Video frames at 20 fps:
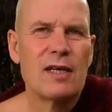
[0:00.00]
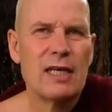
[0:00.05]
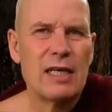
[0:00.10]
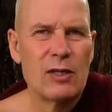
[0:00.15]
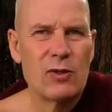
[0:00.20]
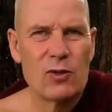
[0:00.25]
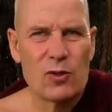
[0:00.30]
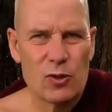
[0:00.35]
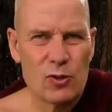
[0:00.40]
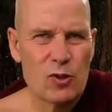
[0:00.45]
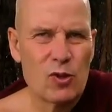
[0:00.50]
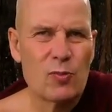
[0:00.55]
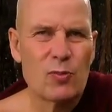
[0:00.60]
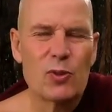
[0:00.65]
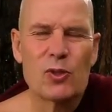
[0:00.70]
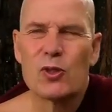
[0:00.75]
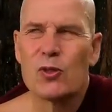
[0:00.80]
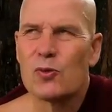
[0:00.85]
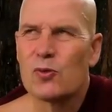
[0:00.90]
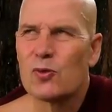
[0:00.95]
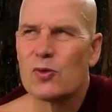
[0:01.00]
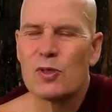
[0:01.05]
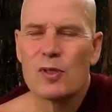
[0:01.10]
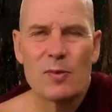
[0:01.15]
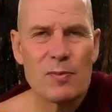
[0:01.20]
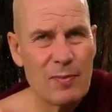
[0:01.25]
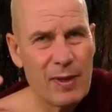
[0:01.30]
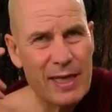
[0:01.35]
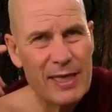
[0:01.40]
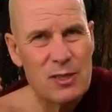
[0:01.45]
He could also produce
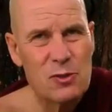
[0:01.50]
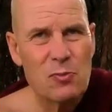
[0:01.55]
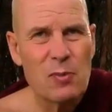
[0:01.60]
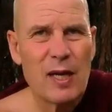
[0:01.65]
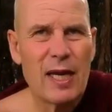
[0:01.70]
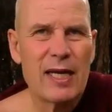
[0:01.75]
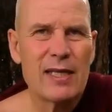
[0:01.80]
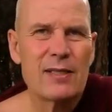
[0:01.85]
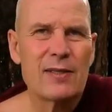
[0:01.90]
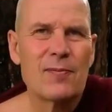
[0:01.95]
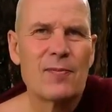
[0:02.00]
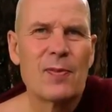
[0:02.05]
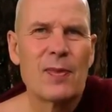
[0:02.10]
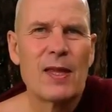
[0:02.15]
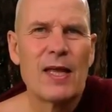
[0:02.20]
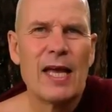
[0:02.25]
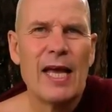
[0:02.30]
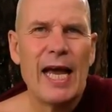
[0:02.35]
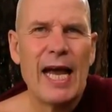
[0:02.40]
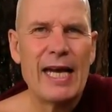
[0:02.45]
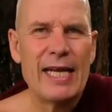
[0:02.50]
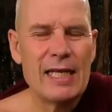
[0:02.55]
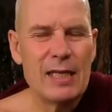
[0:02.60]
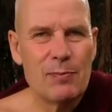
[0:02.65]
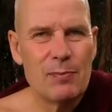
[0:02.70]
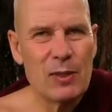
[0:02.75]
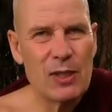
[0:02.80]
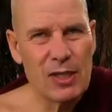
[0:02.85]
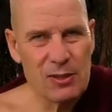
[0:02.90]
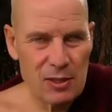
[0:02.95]
by his mind,
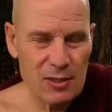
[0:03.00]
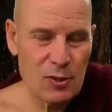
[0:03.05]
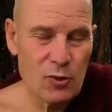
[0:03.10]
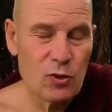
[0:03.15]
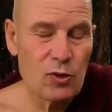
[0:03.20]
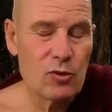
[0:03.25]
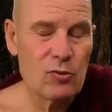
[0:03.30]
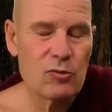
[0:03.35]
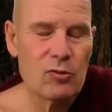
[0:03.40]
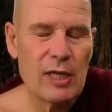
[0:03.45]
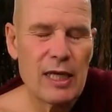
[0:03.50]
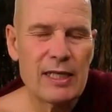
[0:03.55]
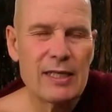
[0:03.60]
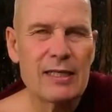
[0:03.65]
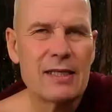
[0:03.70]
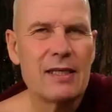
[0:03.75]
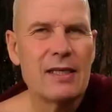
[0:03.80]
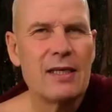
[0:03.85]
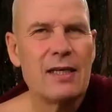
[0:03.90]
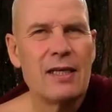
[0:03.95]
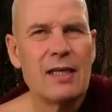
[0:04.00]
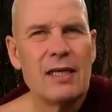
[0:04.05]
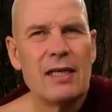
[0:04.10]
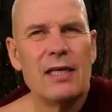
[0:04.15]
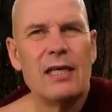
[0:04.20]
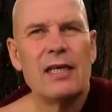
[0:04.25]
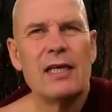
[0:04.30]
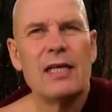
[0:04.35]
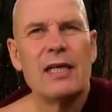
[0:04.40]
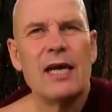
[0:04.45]
and because he could do that,
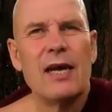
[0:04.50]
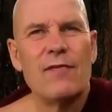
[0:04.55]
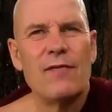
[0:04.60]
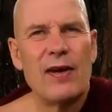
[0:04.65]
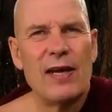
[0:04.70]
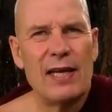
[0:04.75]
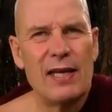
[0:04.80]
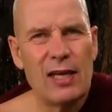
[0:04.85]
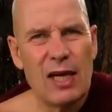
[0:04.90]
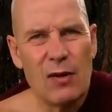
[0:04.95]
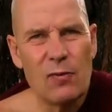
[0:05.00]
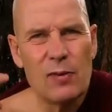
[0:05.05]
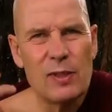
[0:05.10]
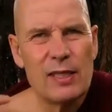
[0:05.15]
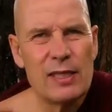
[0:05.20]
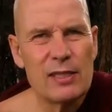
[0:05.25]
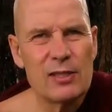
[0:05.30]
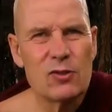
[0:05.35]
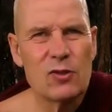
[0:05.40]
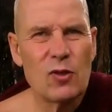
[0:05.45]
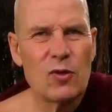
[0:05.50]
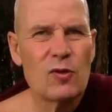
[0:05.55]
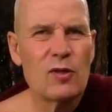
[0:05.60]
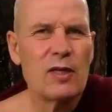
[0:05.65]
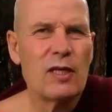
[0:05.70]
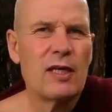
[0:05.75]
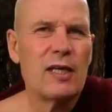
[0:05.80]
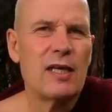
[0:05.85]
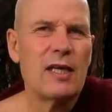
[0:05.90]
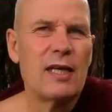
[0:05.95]
he fell in love with his own
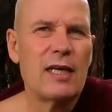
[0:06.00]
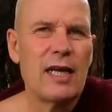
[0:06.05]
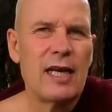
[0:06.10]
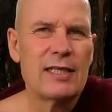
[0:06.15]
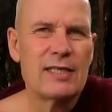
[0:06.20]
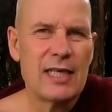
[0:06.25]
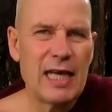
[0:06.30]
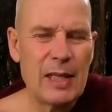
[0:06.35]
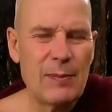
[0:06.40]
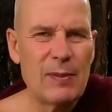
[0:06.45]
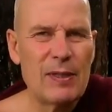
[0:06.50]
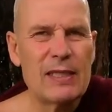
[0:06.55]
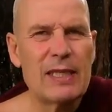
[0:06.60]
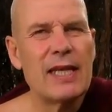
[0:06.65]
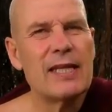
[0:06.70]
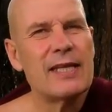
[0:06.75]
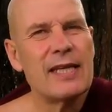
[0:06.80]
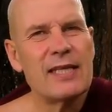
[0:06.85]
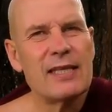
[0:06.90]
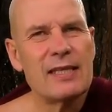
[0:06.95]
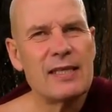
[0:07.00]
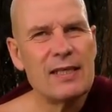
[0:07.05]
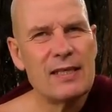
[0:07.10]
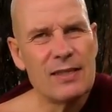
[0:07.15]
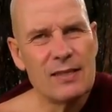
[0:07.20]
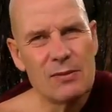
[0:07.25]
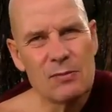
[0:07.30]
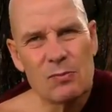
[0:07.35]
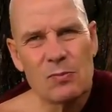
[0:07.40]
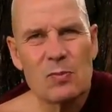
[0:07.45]
attainment, and then
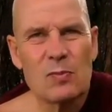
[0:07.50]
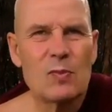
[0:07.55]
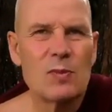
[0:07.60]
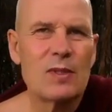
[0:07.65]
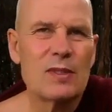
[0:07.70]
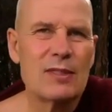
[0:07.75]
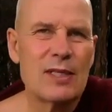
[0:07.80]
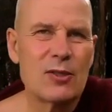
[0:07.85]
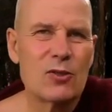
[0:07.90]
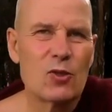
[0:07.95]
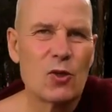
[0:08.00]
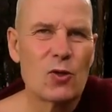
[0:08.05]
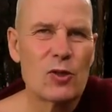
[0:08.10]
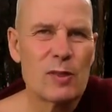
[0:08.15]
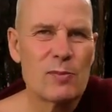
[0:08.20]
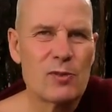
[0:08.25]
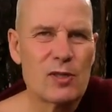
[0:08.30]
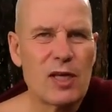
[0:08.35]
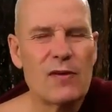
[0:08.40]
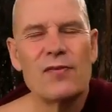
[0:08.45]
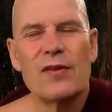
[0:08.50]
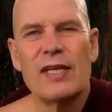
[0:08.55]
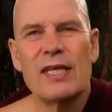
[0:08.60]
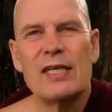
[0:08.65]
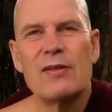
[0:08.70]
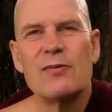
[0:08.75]
told himself that